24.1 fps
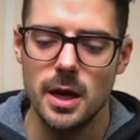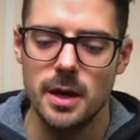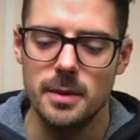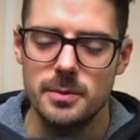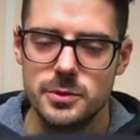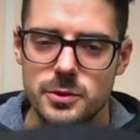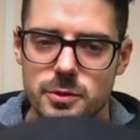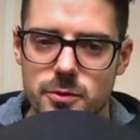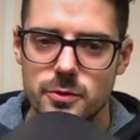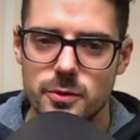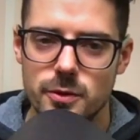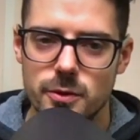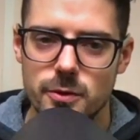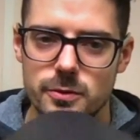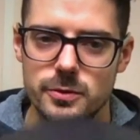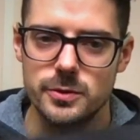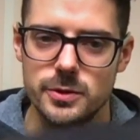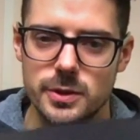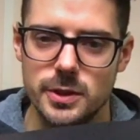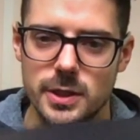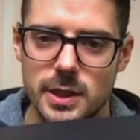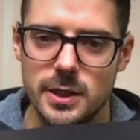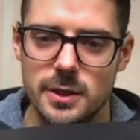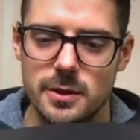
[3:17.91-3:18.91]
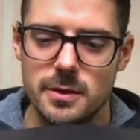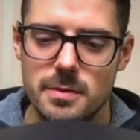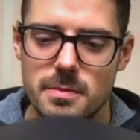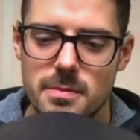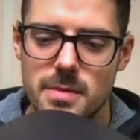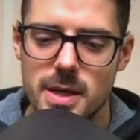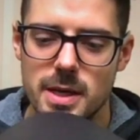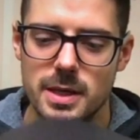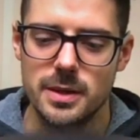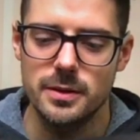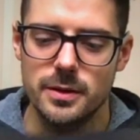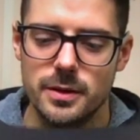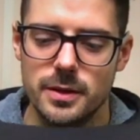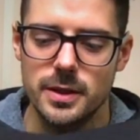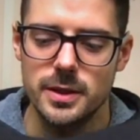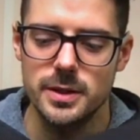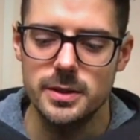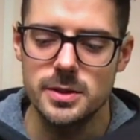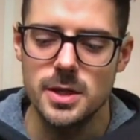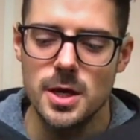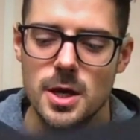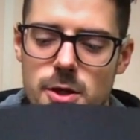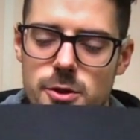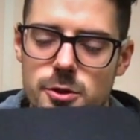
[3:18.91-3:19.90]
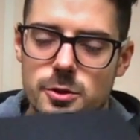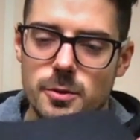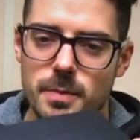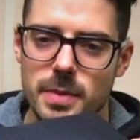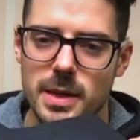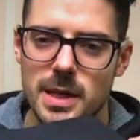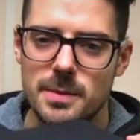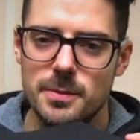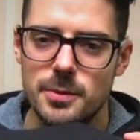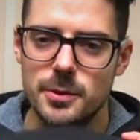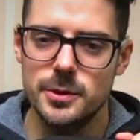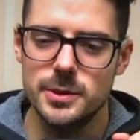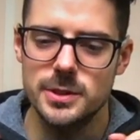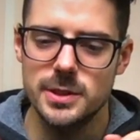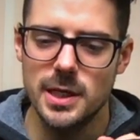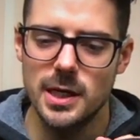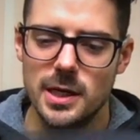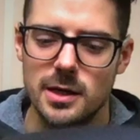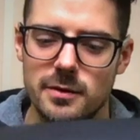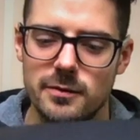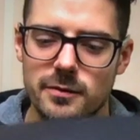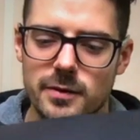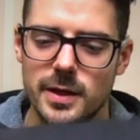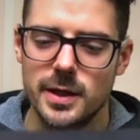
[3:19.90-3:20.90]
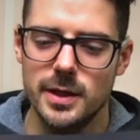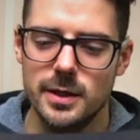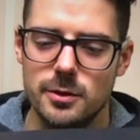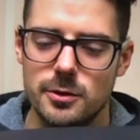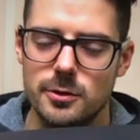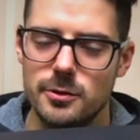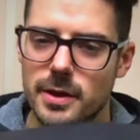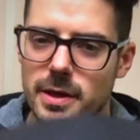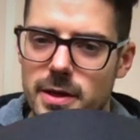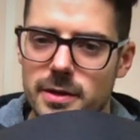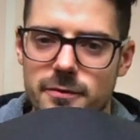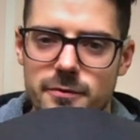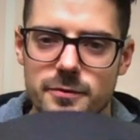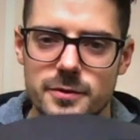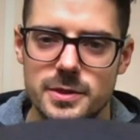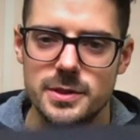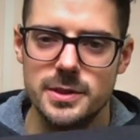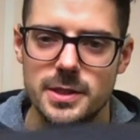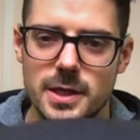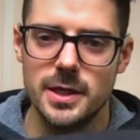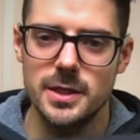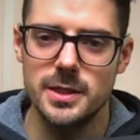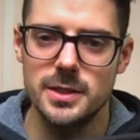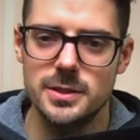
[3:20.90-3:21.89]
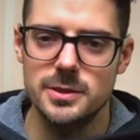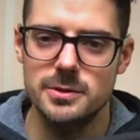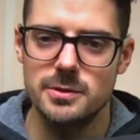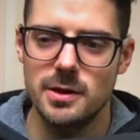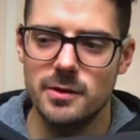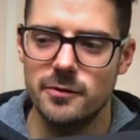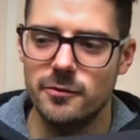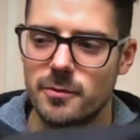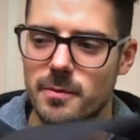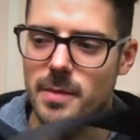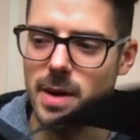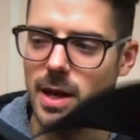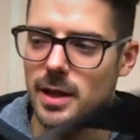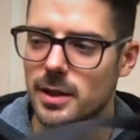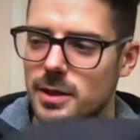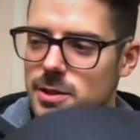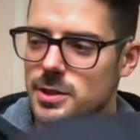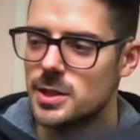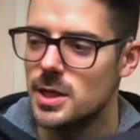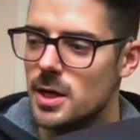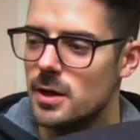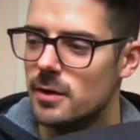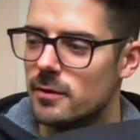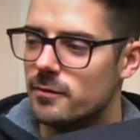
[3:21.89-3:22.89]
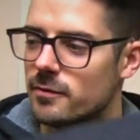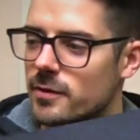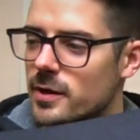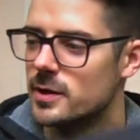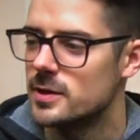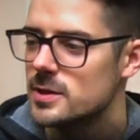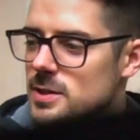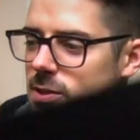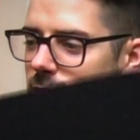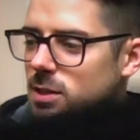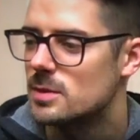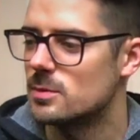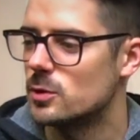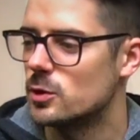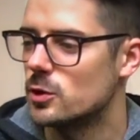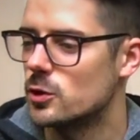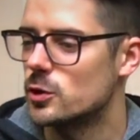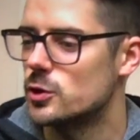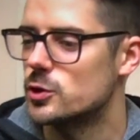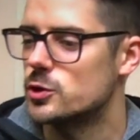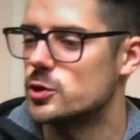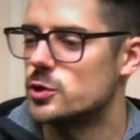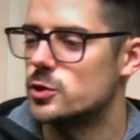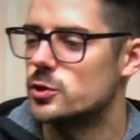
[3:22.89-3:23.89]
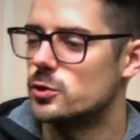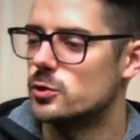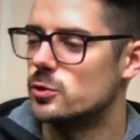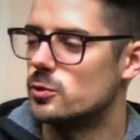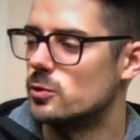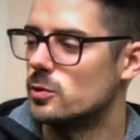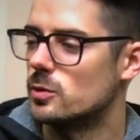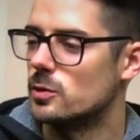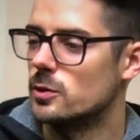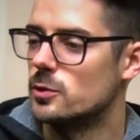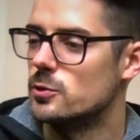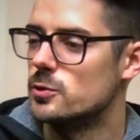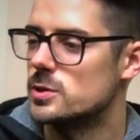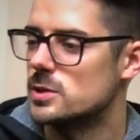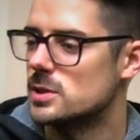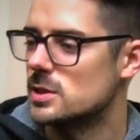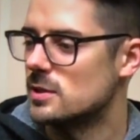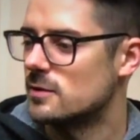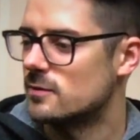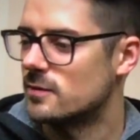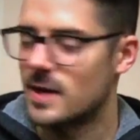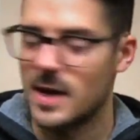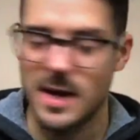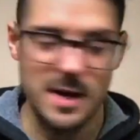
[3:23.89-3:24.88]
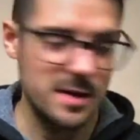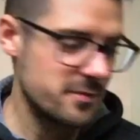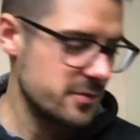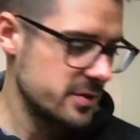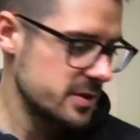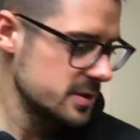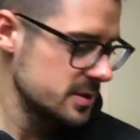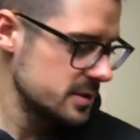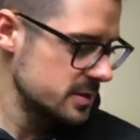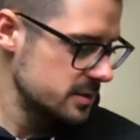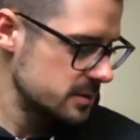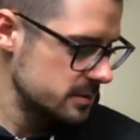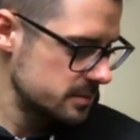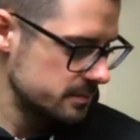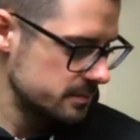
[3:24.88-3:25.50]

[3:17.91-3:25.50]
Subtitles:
So those are kind of the main things. So paper is kind of great for studies, great for mileage. Very similar to loose leaf canvas.